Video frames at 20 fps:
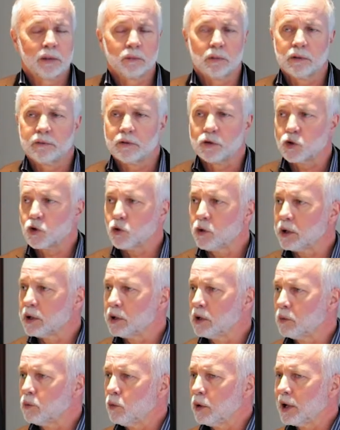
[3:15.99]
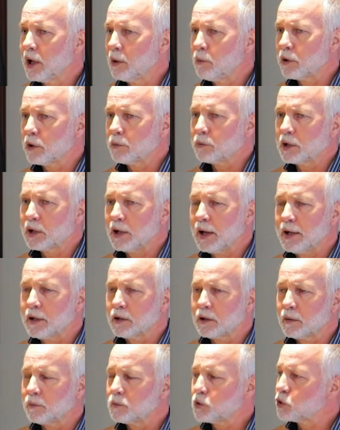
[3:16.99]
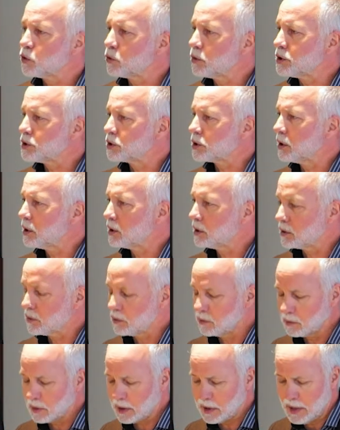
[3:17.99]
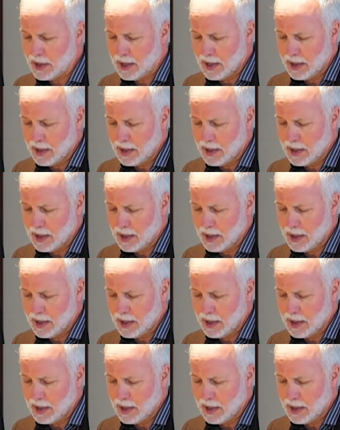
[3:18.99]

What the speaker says: We've enjoyed working with them to date, and I'm sure it's going to,